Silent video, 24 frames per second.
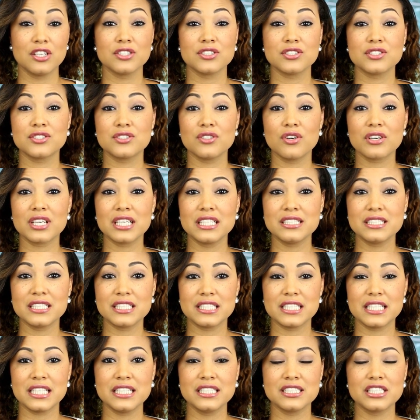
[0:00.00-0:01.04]
Stock
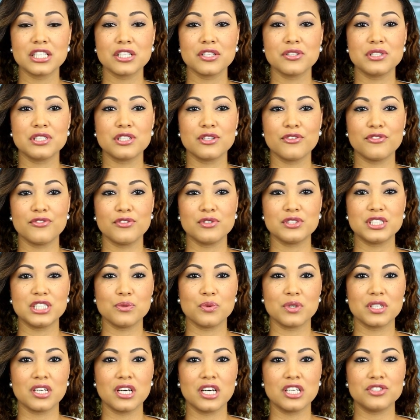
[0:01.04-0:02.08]
indices, including the FTSE
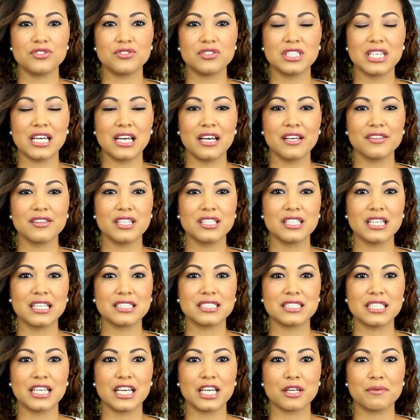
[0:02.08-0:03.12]
100 and the
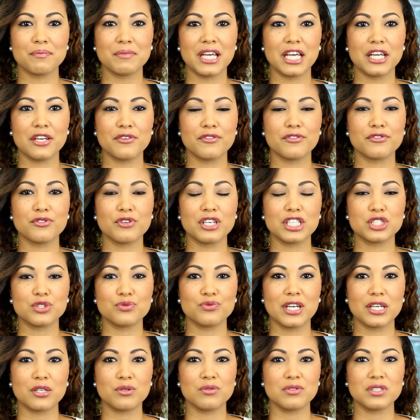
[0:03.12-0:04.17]
Nasdaq, made fresh
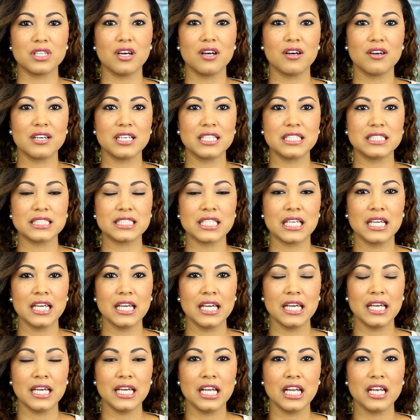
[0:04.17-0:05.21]
record highs.
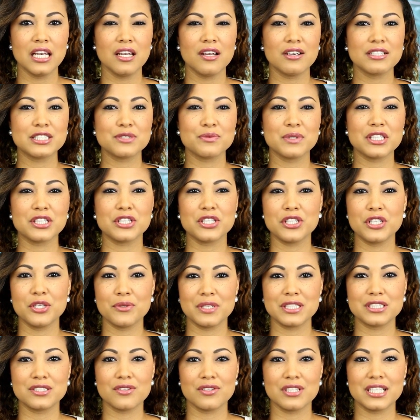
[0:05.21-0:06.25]
Last week, the
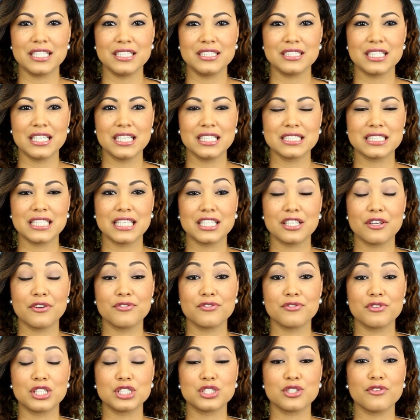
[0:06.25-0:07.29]
US dollar index hit a
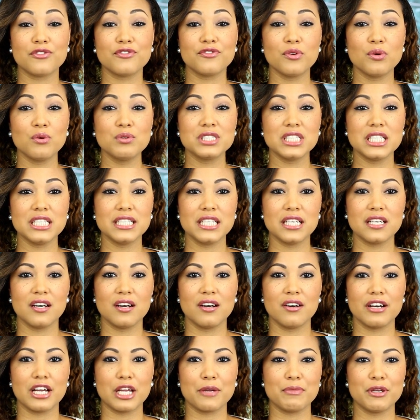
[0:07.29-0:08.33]
fresh 14-year
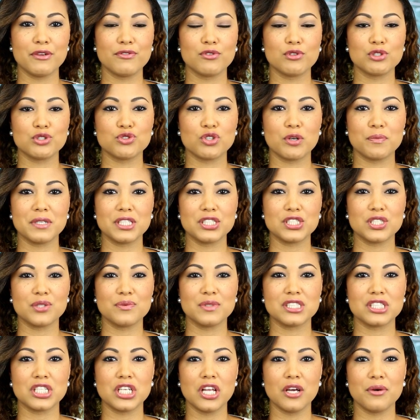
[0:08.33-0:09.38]
high before dropping to
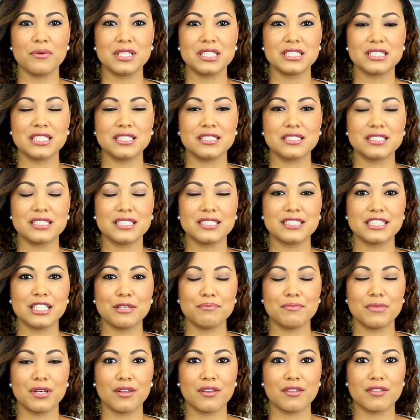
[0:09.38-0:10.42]
its lowest since
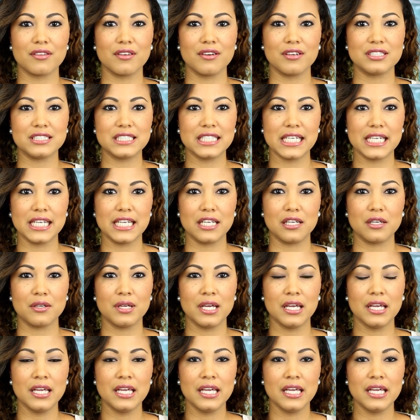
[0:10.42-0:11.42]
December 13.